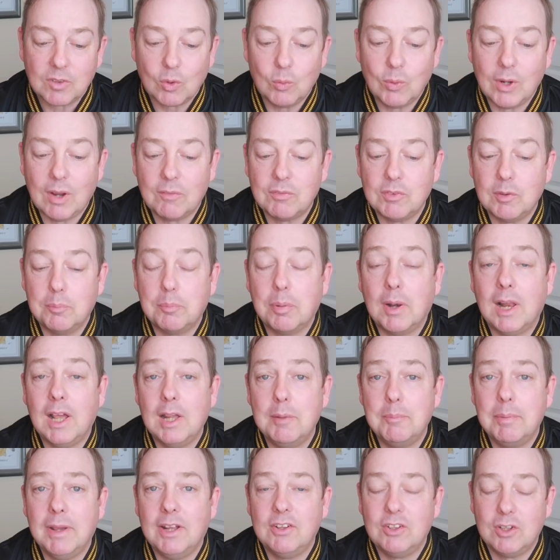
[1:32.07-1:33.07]
We have to
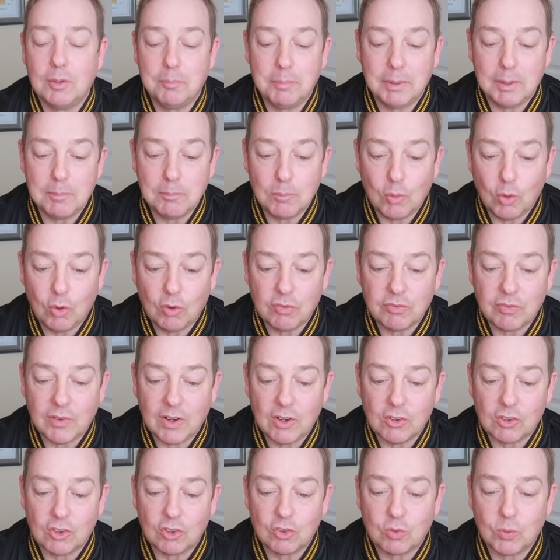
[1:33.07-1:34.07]
play better, be more
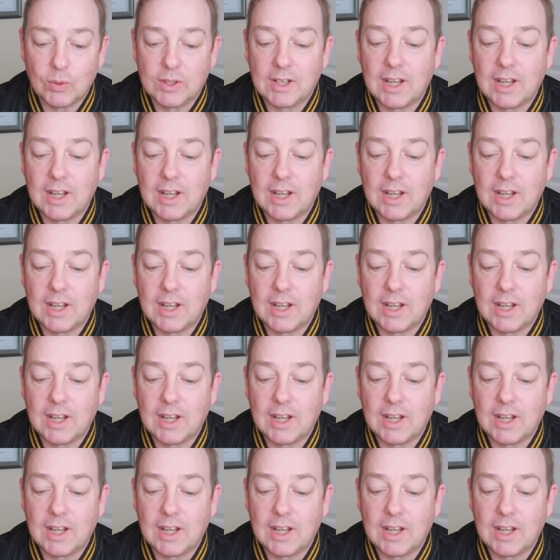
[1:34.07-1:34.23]
focused,